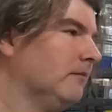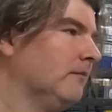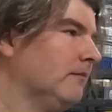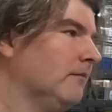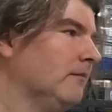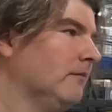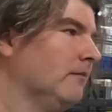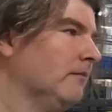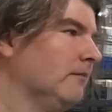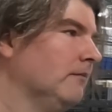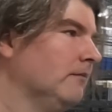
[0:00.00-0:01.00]

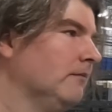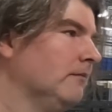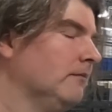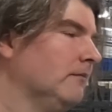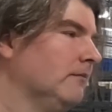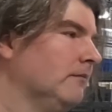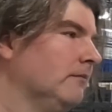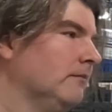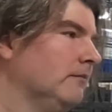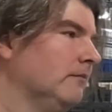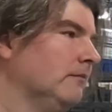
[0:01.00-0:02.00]

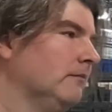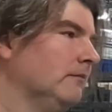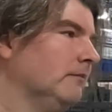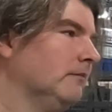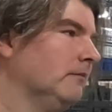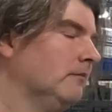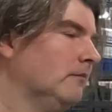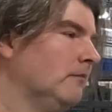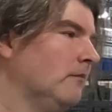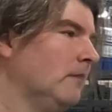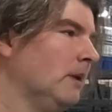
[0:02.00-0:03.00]

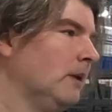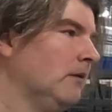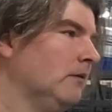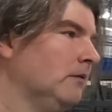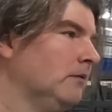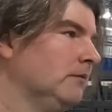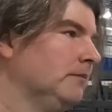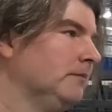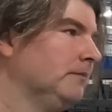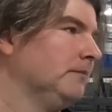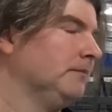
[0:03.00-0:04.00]

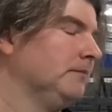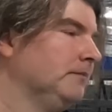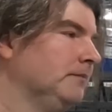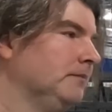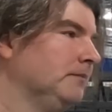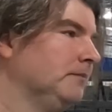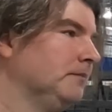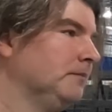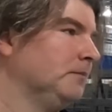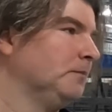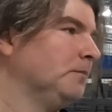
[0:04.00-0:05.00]

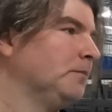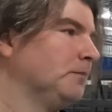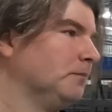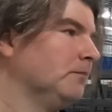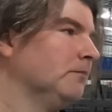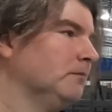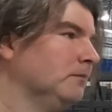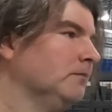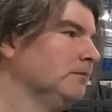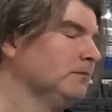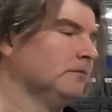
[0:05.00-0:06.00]

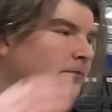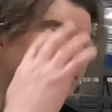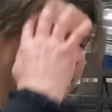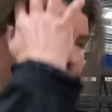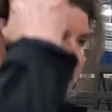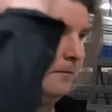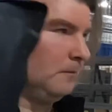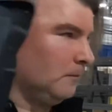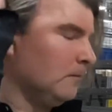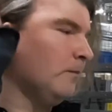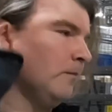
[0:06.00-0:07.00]

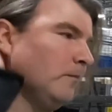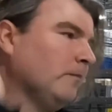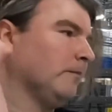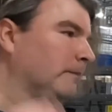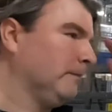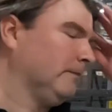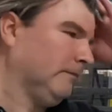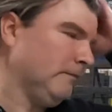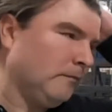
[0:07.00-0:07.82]
[no speech]